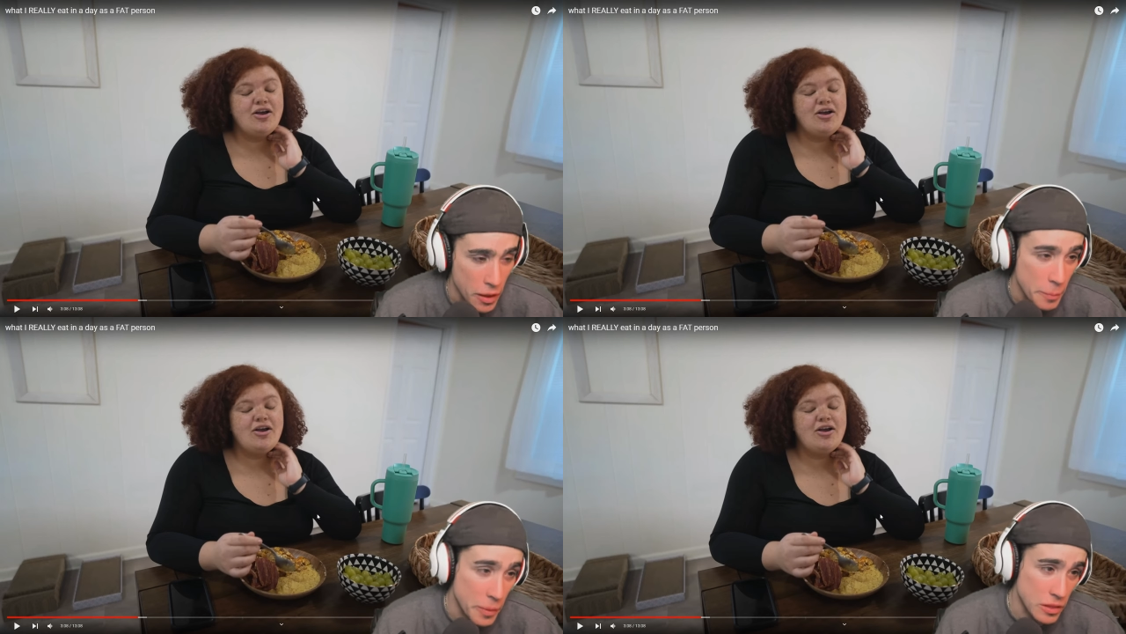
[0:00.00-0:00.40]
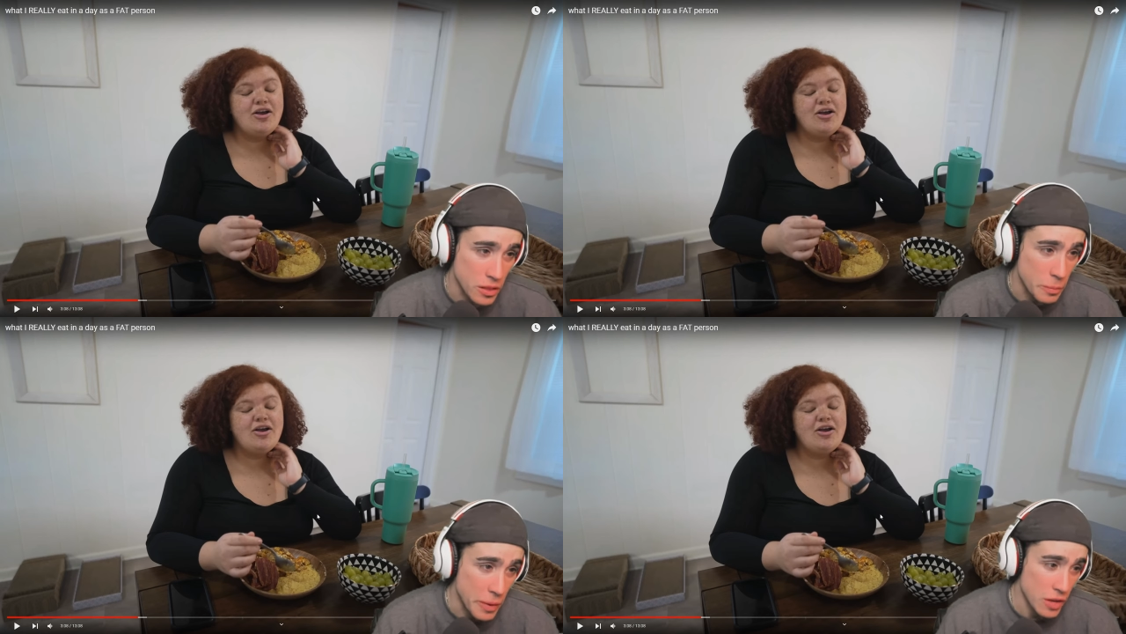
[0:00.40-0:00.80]
Speaker 1: But the,
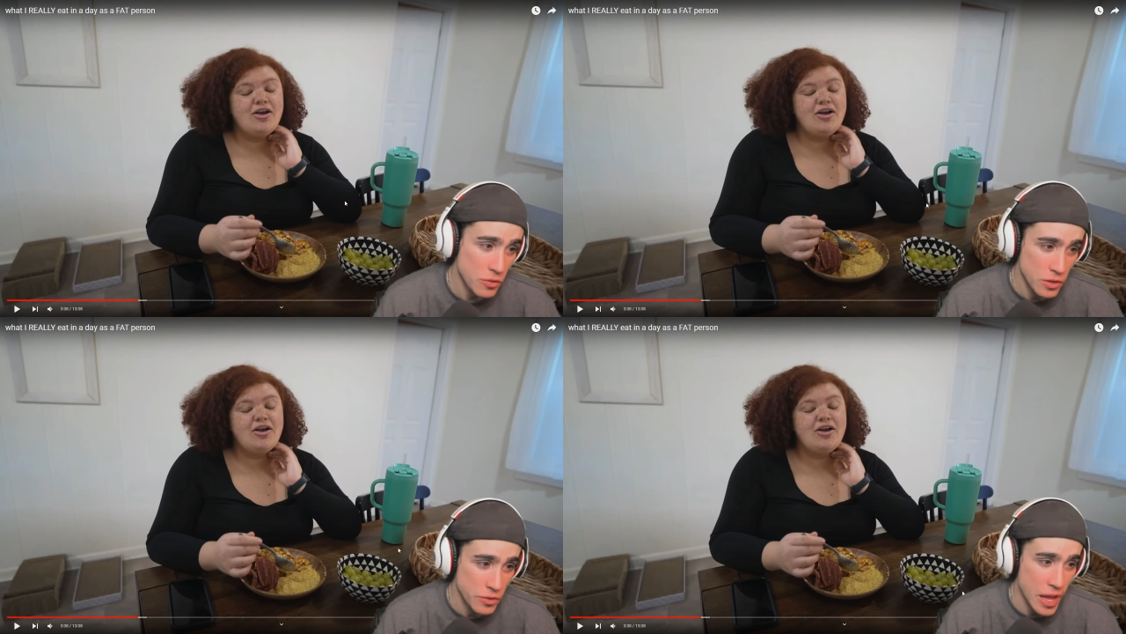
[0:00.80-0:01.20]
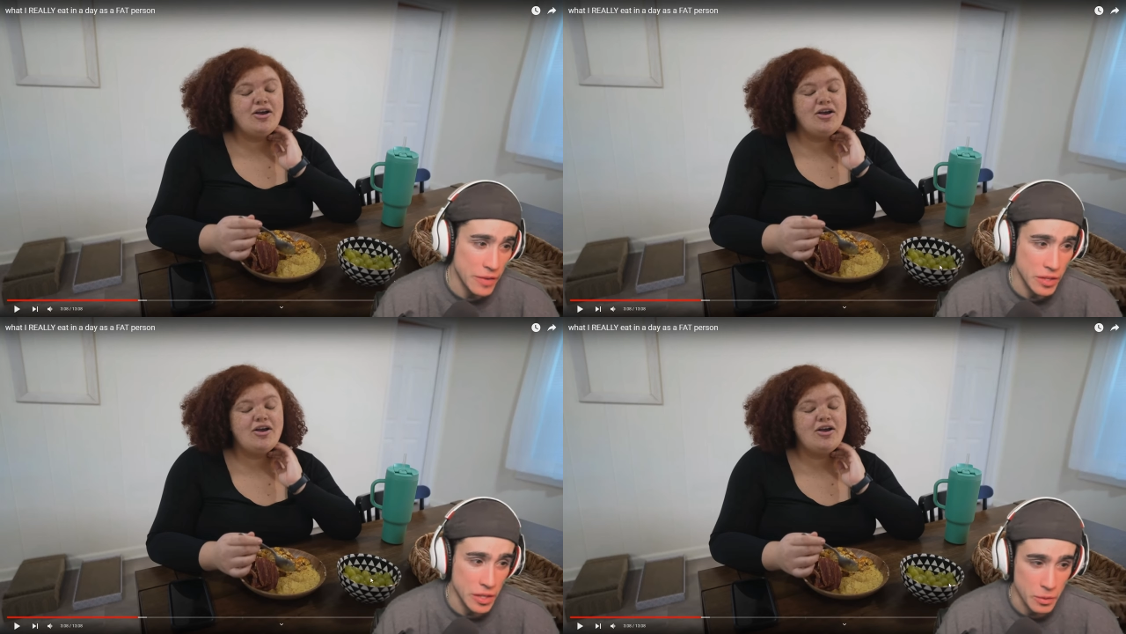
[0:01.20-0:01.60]
the benefit of
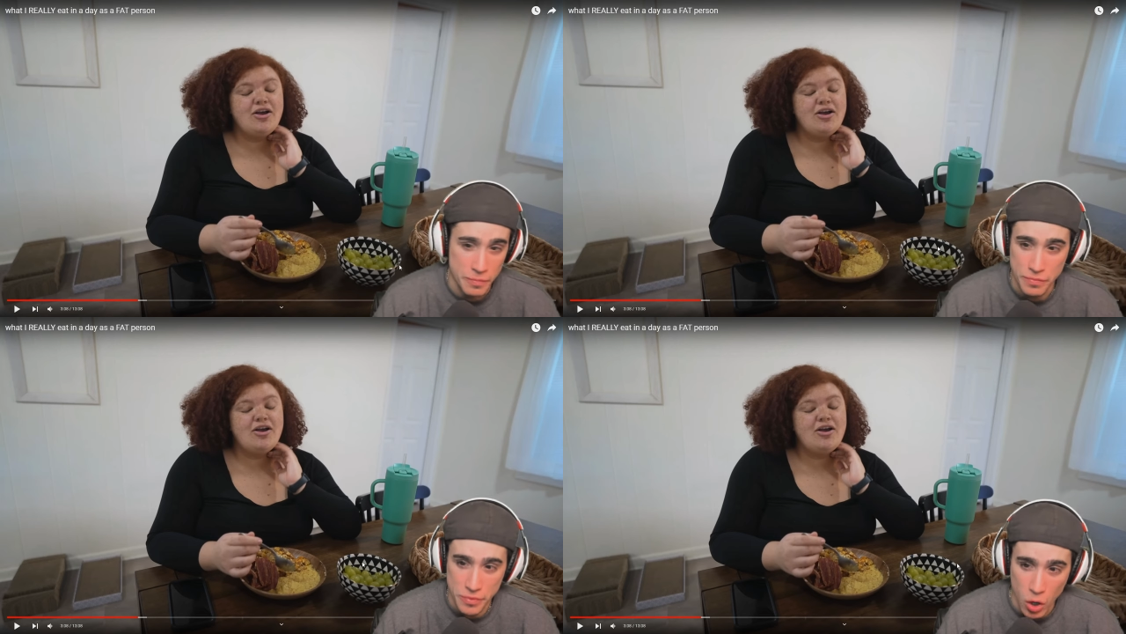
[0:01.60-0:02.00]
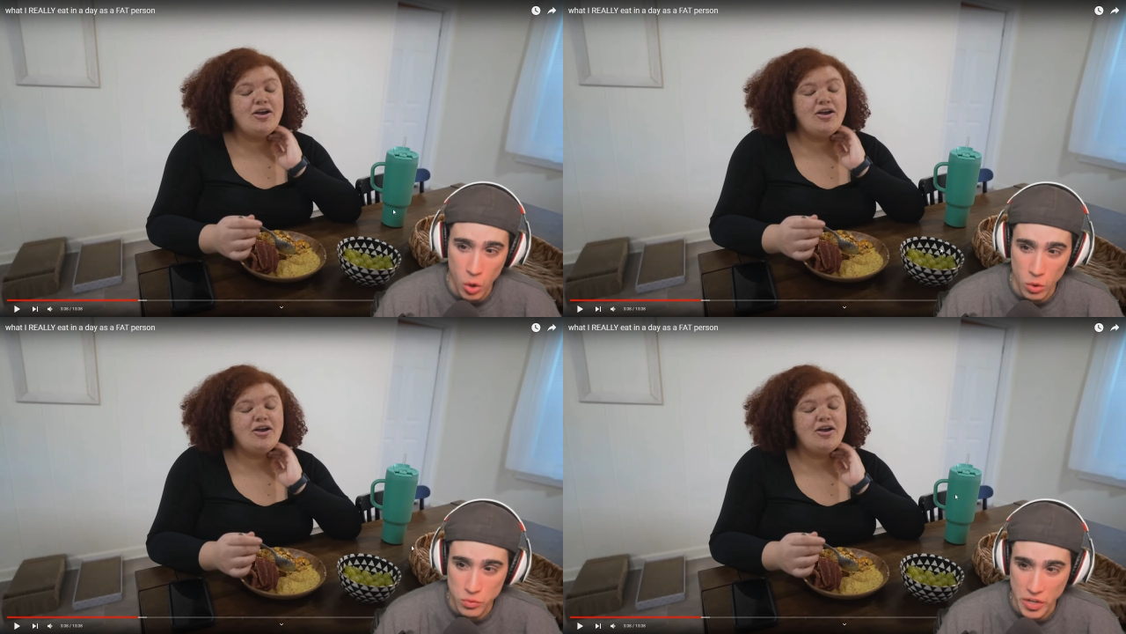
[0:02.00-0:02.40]
having a
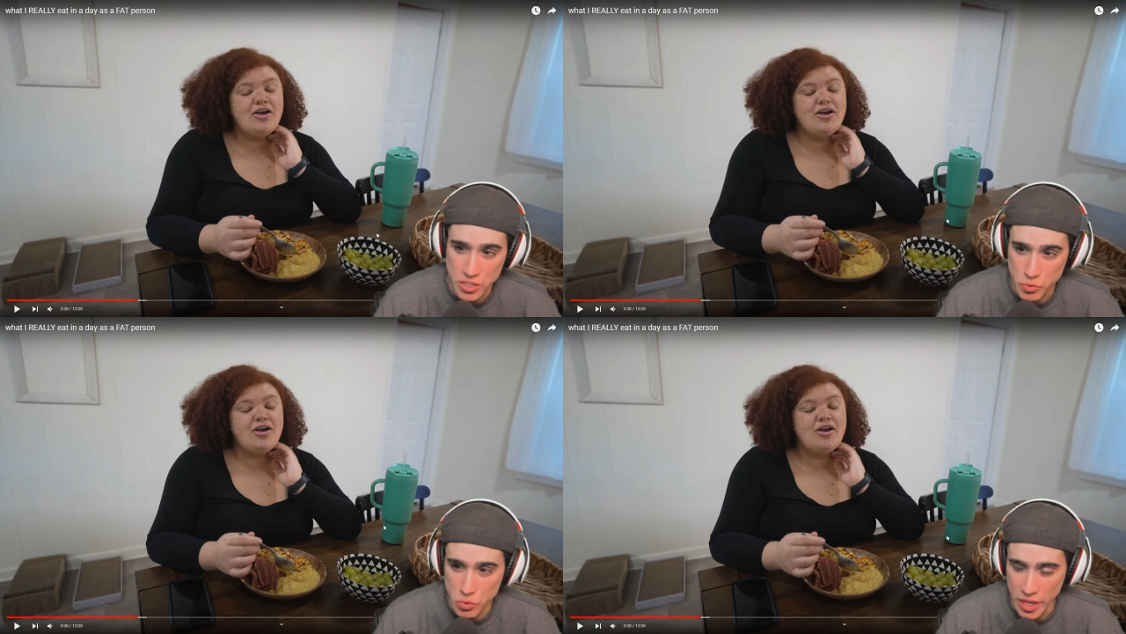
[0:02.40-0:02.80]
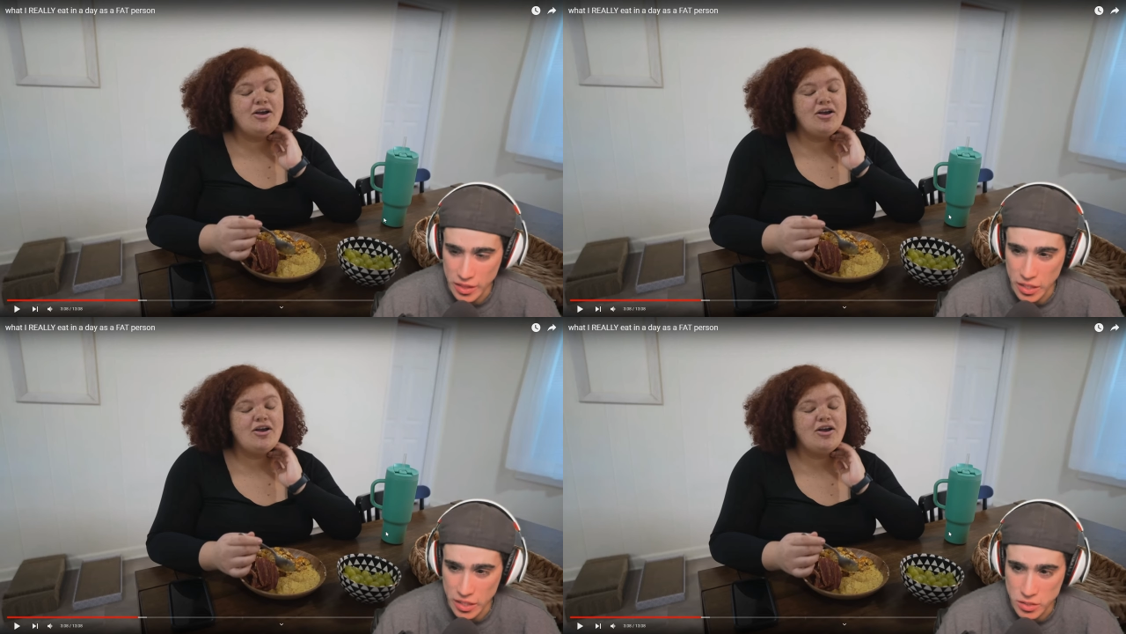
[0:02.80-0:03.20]
whole fresh fruit
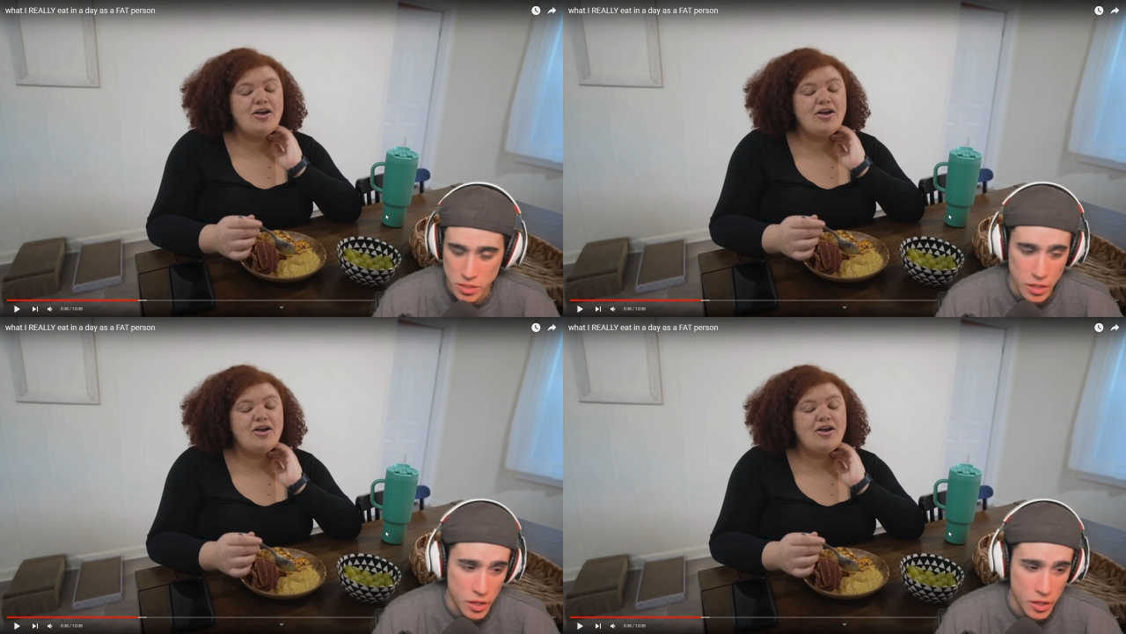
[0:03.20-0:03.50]
like this,